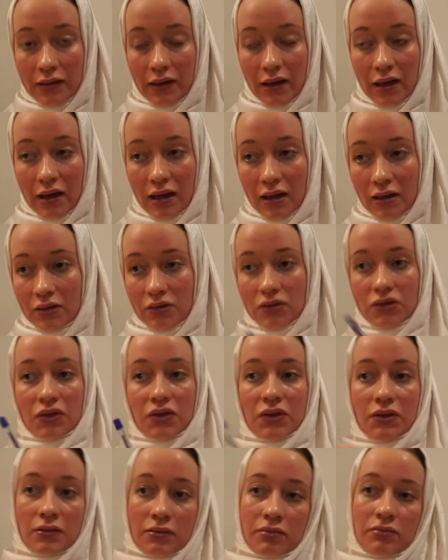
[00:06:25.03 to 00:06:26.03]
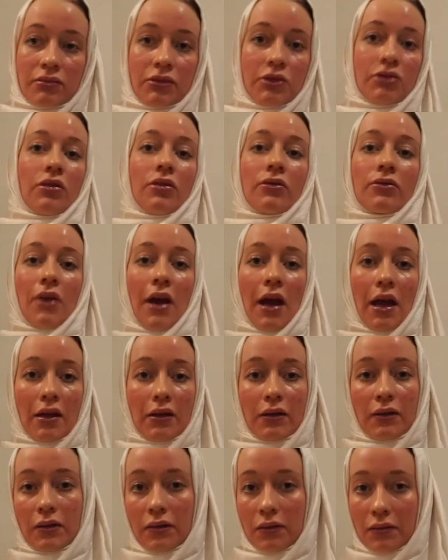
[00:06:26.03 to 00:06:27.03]
I can just, you know,
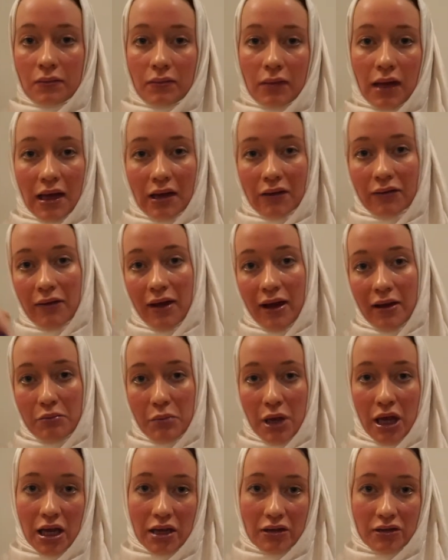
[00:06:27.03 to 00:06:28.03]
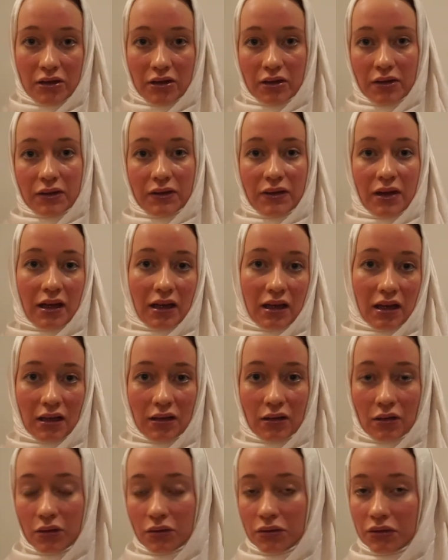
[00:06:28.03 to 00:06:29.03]
write like 5 pages, taking
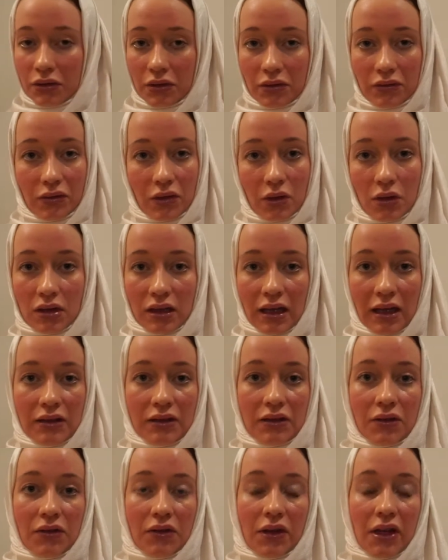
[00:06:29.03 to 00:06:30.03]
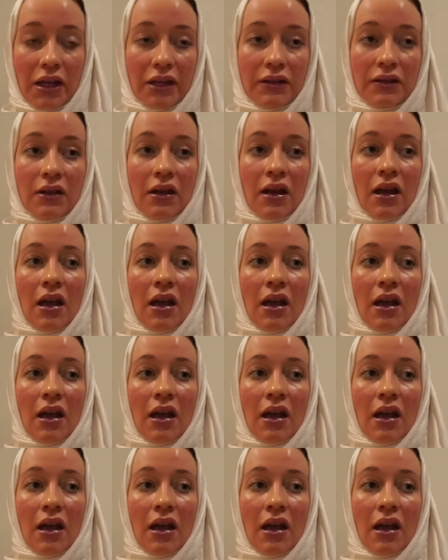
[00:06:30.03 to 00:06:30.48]
note of all kinds of things.